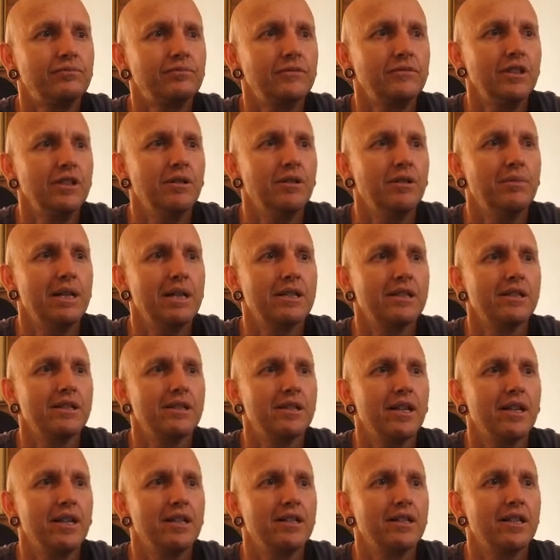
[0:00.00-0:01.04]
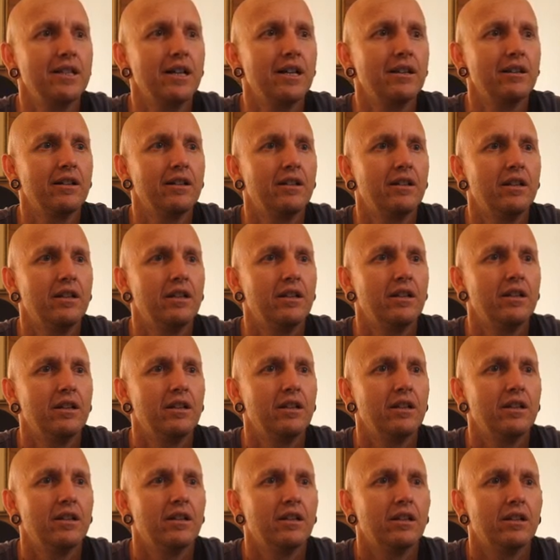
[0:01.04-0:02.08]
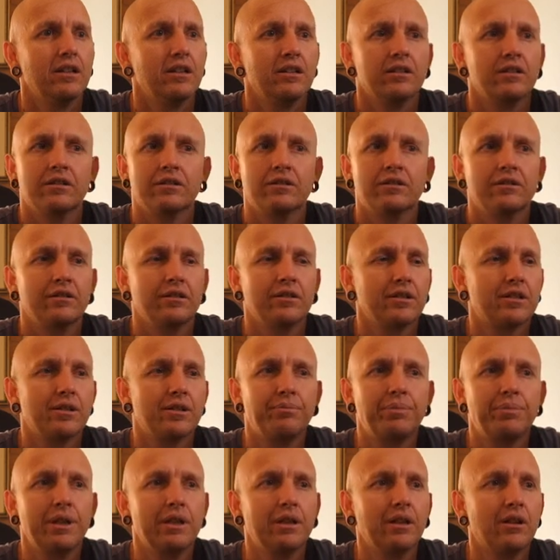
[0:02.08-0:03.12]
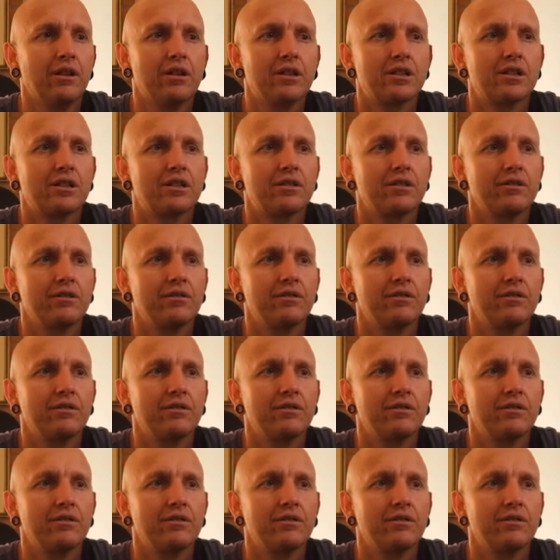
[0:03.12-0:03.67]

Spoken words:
Mason Teague's out. That's a big loss.